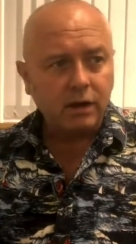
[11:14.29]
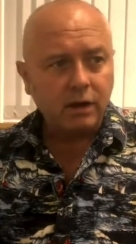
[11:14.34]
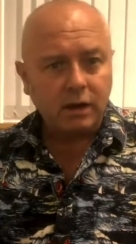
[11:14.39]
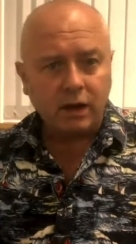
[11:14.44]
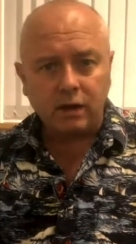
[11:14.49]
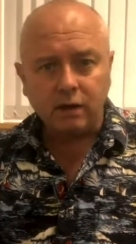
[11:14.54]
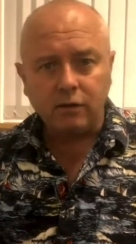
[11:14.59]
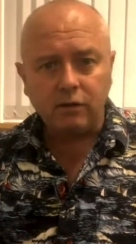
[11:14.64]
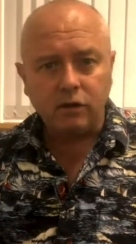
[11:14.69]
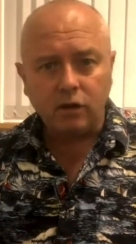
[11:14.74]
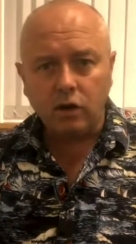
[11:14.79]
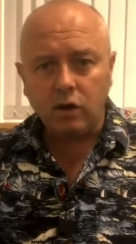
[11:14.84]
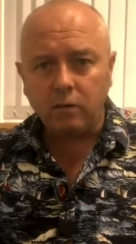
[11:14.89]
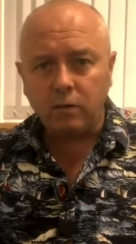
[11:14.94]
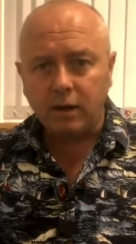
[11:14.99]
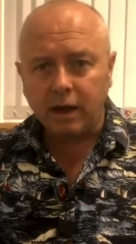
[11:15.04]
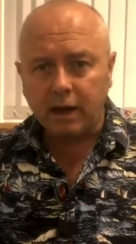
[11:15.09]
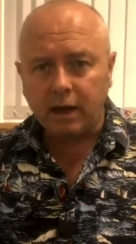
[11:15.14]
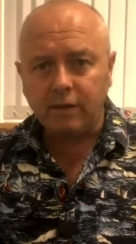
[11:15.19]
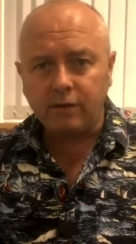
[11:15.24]
kind of
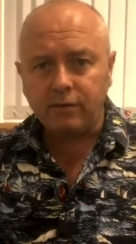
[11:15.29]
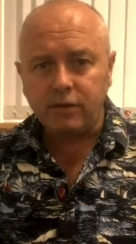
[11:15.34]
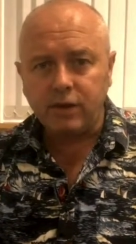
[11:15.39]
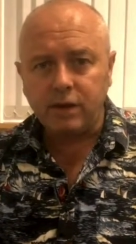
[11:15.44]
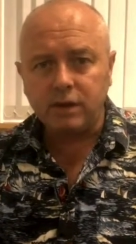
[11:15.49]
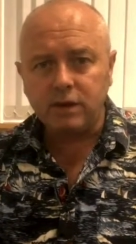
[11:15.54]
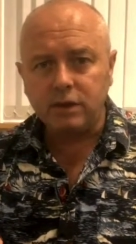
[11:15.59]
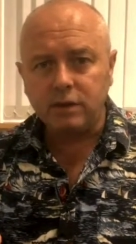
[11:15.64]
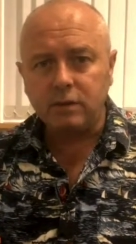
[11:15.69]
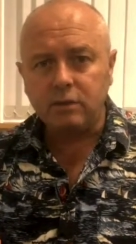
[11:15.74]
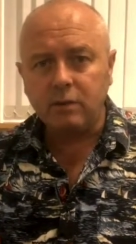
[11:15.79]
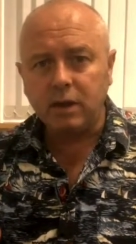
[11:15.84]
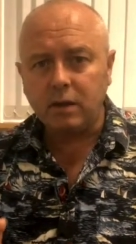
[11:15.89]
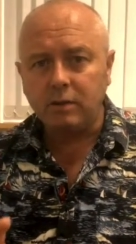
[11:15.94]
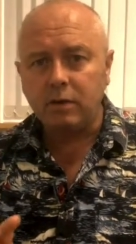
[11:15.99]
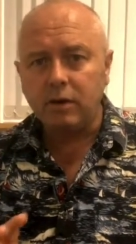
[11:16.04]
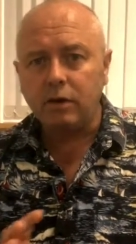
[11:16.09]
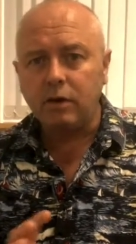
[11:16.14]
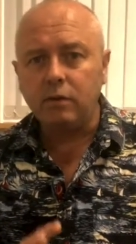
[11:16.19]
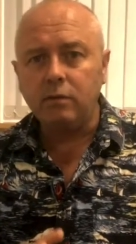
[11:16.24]
normally have things, and it might
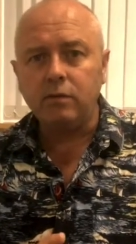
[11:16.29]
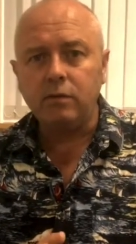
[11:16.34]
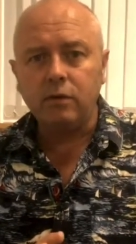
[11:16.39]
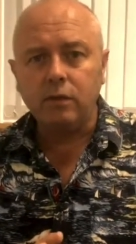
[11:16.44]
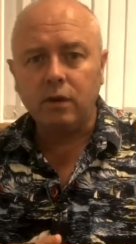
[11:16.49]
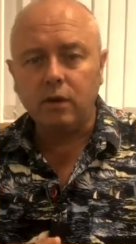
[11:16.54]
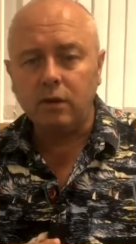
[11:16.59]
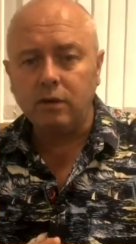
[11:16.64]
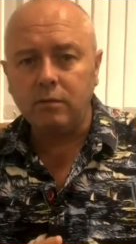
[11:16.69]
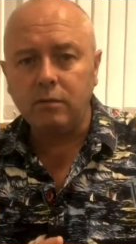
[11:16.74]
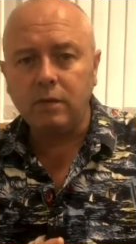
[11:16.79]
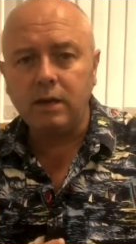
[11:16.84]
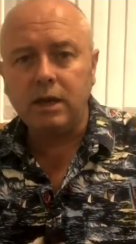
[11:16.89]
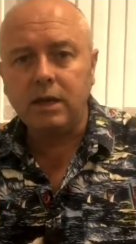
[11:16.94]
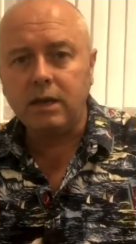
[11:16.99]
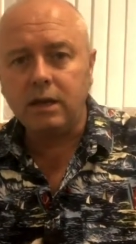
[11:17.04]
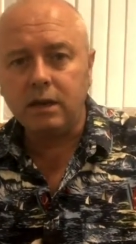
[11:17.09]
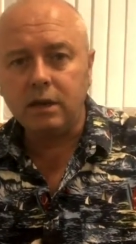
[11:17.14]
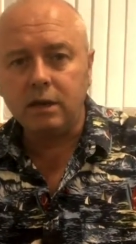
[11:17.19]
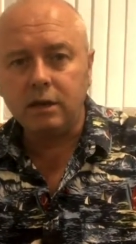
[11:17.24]
be your not
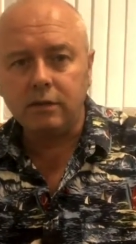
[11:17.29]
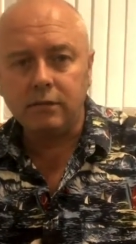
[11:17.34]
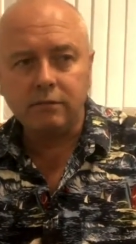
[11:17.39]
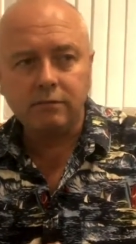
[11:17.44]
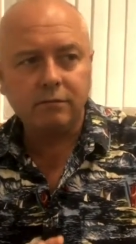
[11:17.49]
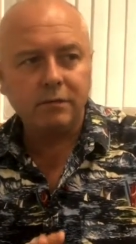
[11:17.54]
immediate